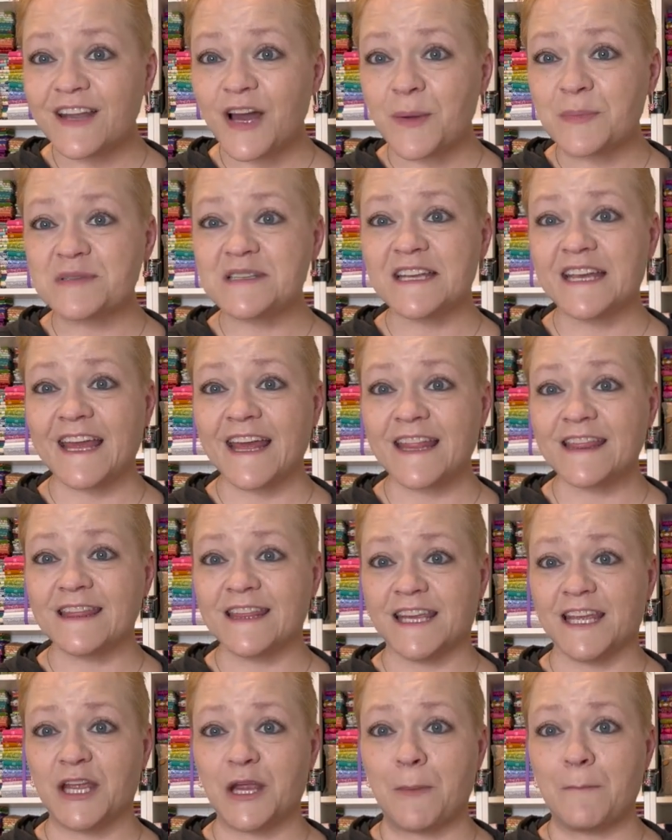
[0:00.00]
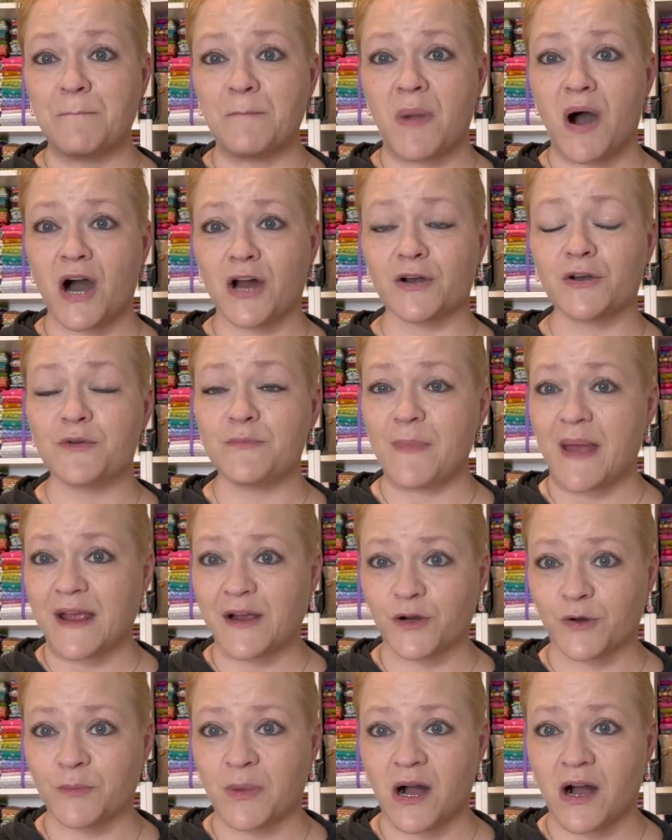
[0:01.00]
up to get the Modern
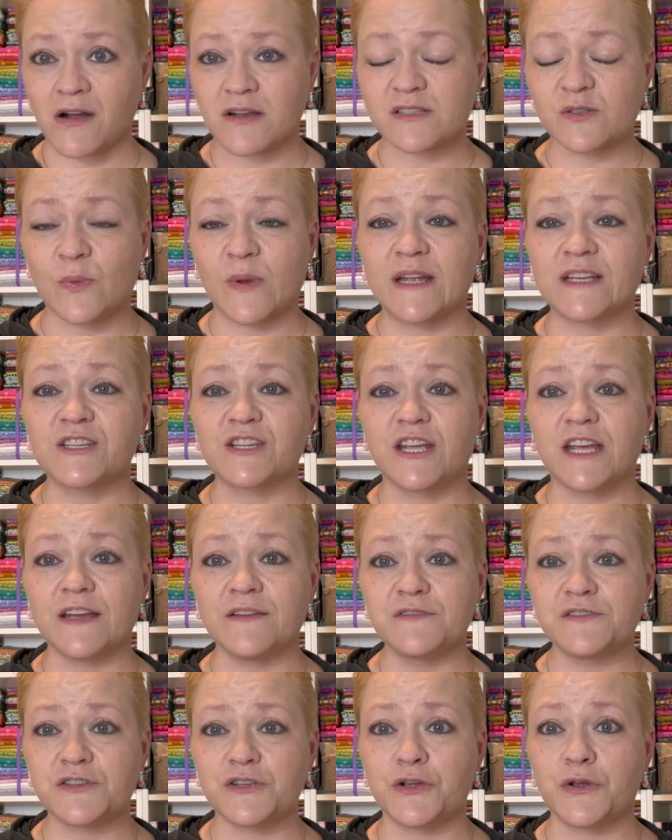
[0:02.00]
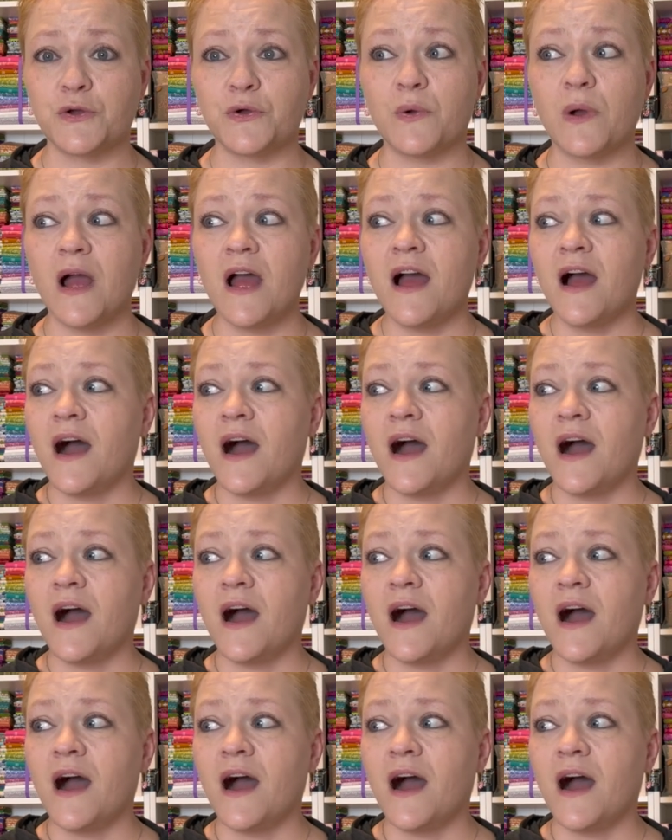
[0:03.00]
Maker box, which gives you